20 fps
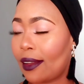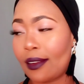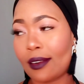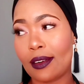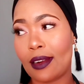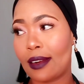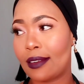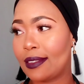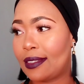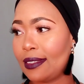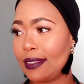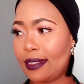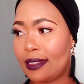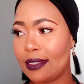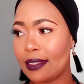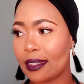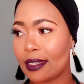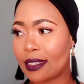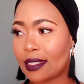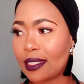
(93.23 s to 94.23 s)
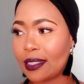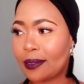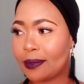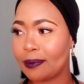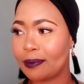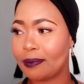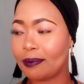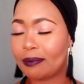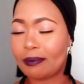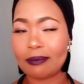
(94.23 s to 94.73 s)
couldn't unsee it.
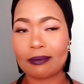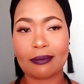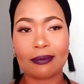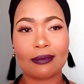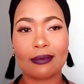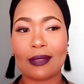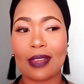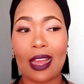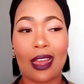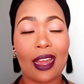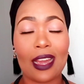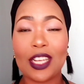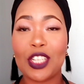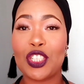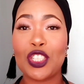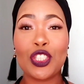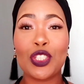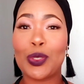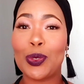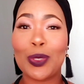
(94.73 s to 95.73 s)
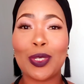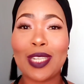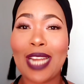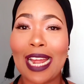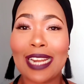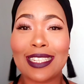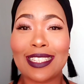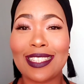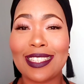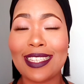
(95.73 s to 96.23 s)
I just couldn't
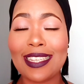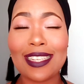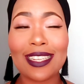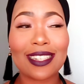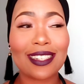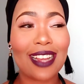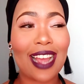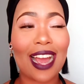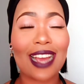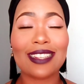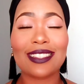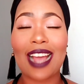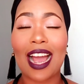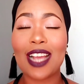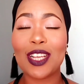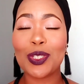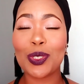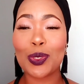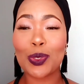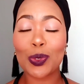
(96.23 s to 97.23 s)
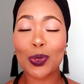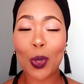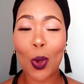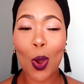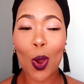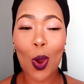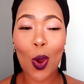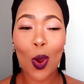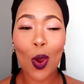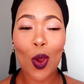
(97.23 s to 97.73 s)
unsee it, guys. I
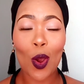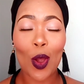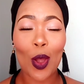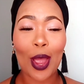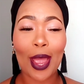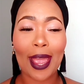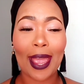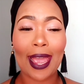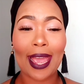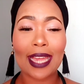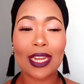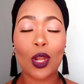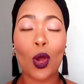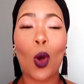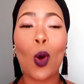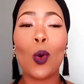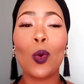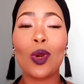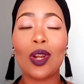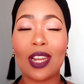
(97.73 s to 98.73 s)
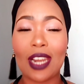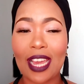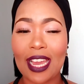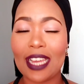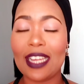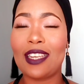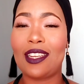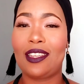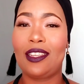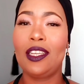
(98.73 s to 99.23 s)
saw an old
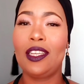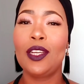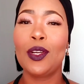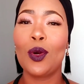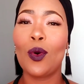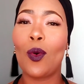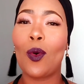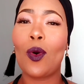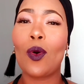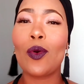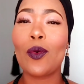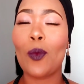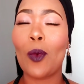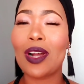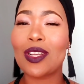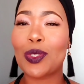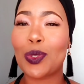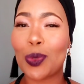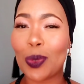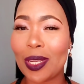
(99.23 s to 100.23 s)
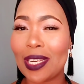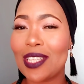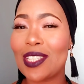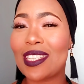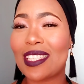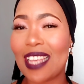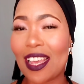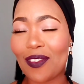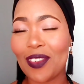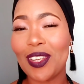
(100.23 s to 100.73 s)
lady who was
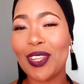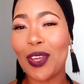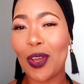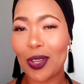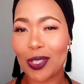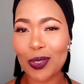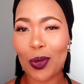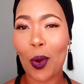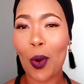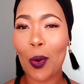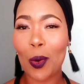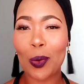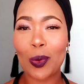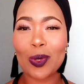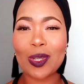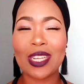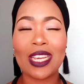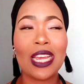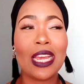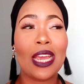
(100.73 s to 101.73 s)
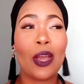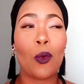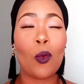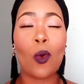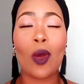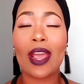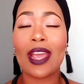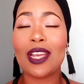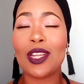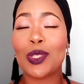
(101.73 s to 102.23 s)
twenty-seven years old,
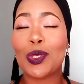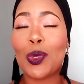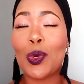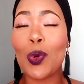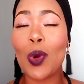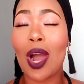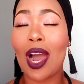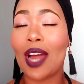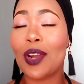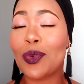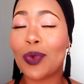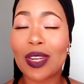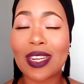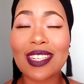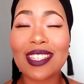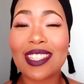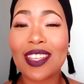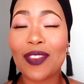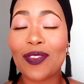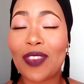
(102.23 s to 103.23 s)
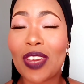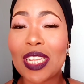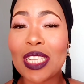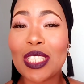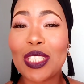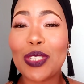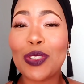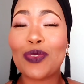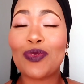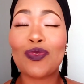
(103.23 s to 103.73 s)
weighing two hundred
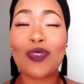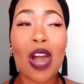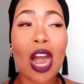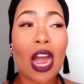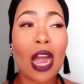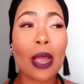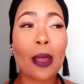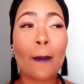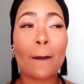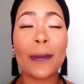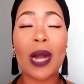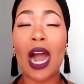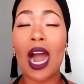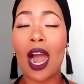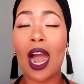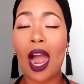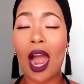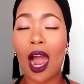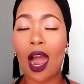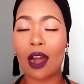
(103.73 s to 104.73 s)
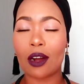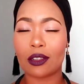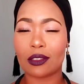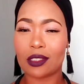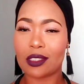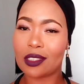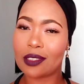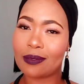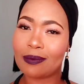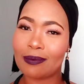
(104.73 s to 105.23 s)
seventy-five
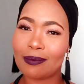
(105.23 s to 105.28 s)
pounds,